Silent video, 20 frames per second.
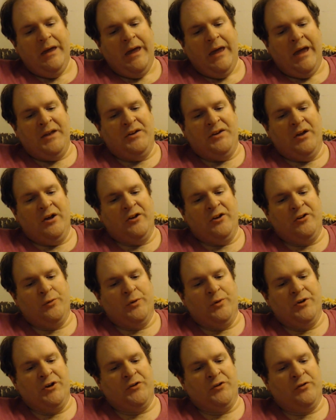and does
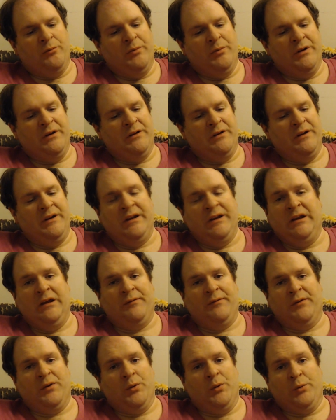what is forbidden in any
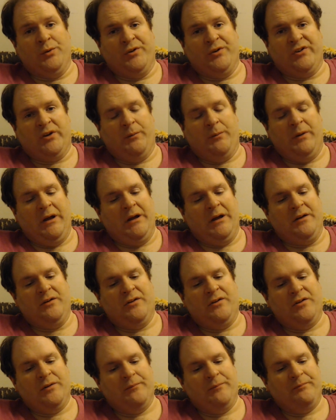of the Lord's
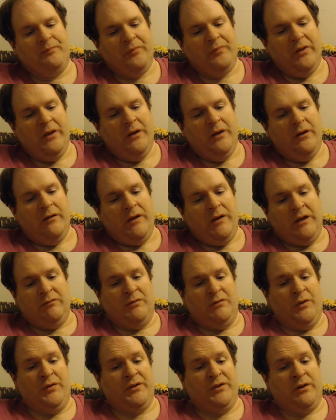commands, even
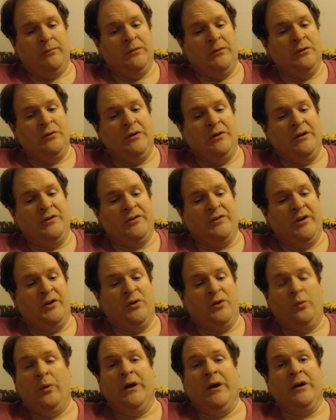though the community is
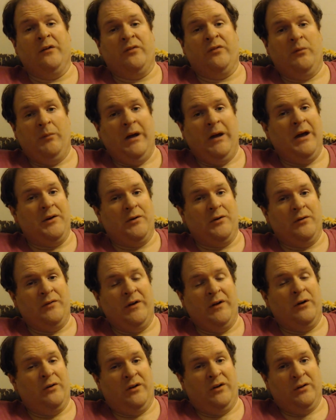unaware of the matter,
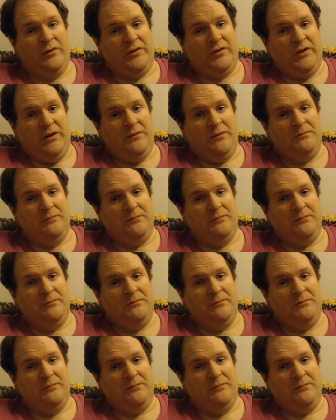they are guilty.